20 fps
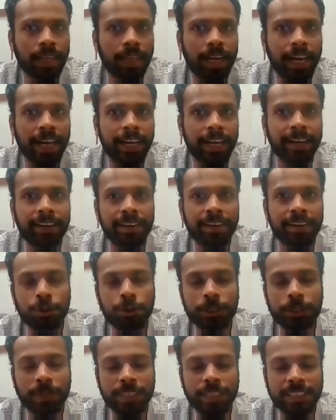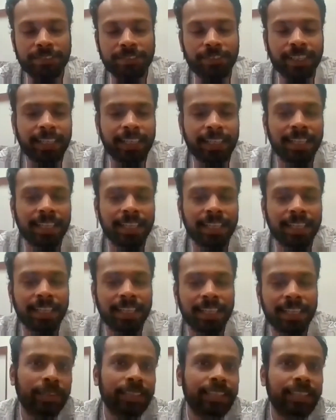I don't specifically
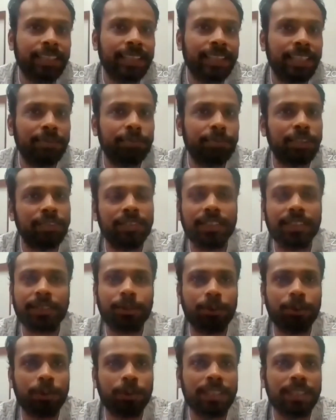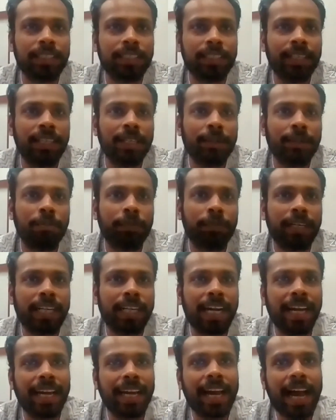remember the names of the schools, but
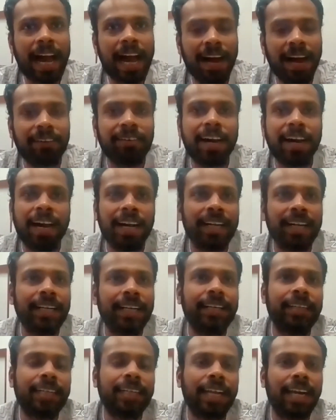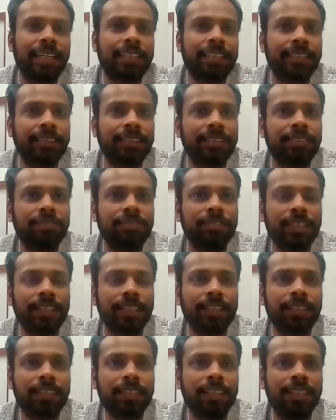I have had interaction
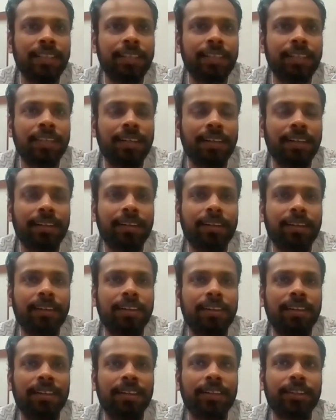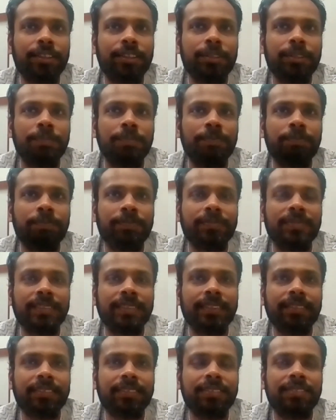uh,
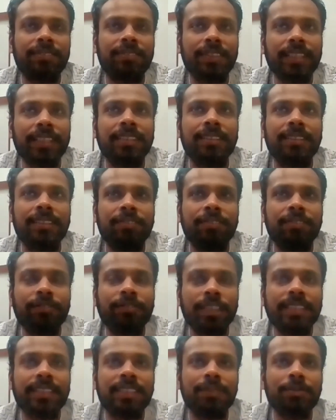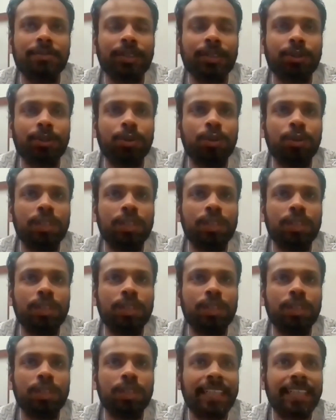with some schools which
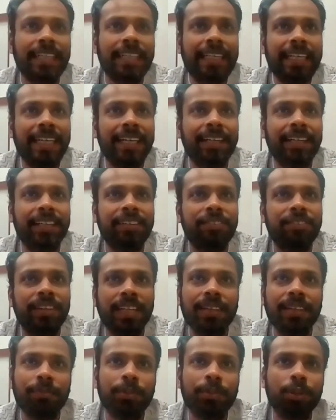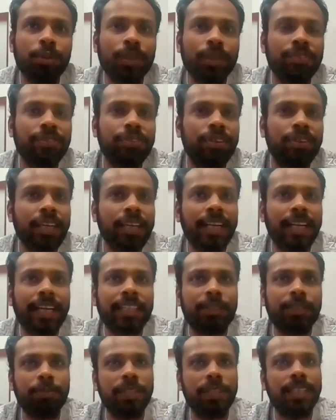are creating very beautiful
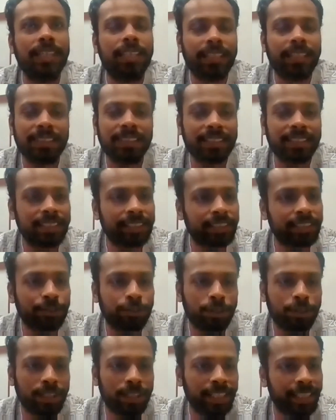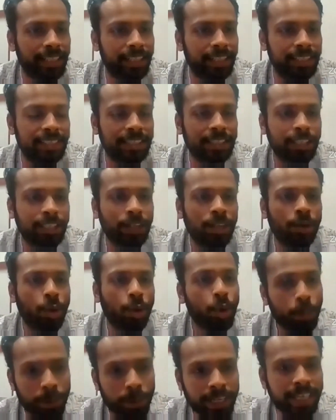experiences for kids,
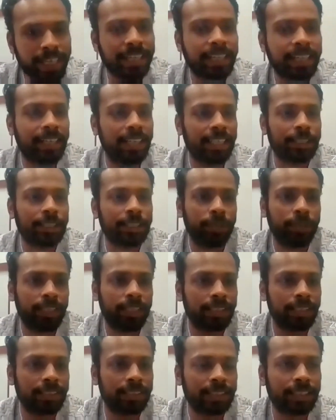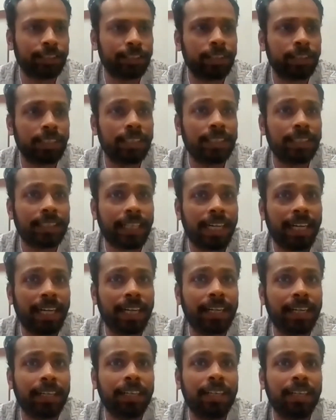open-ended experiences where the
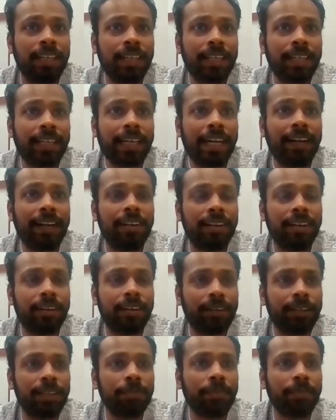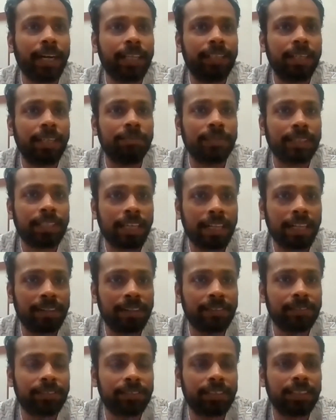child can learn by
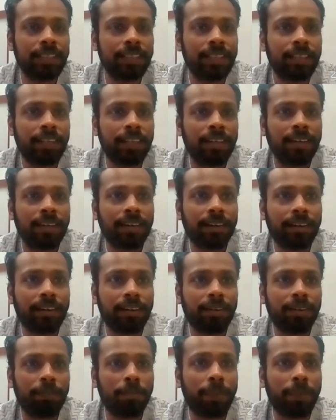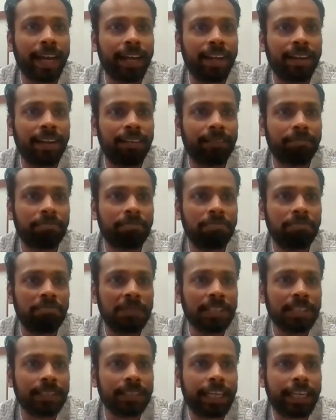themselves, by
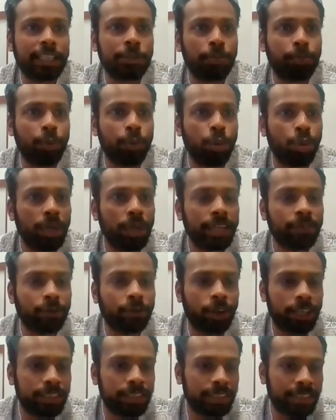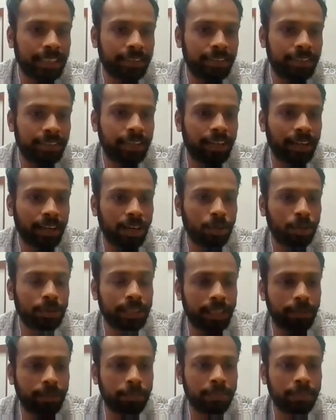just exploring what's there
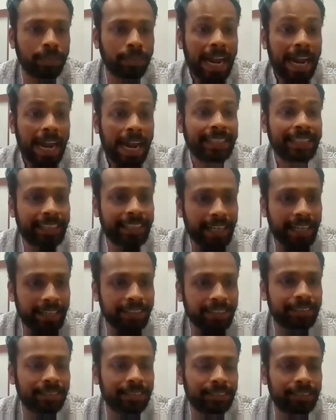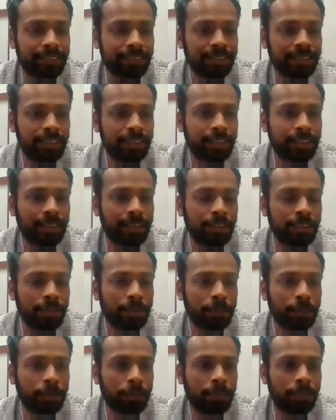around them, and then
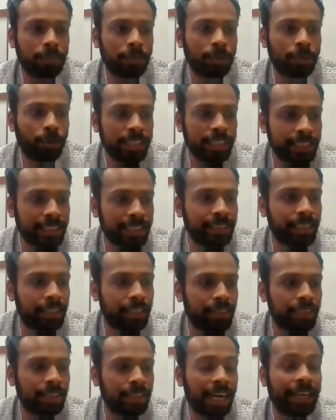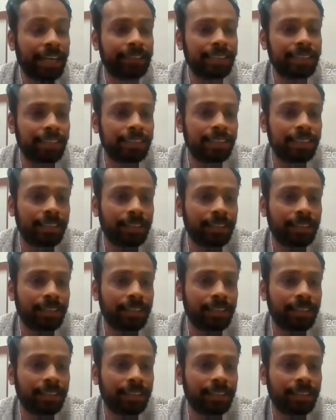questioning, and then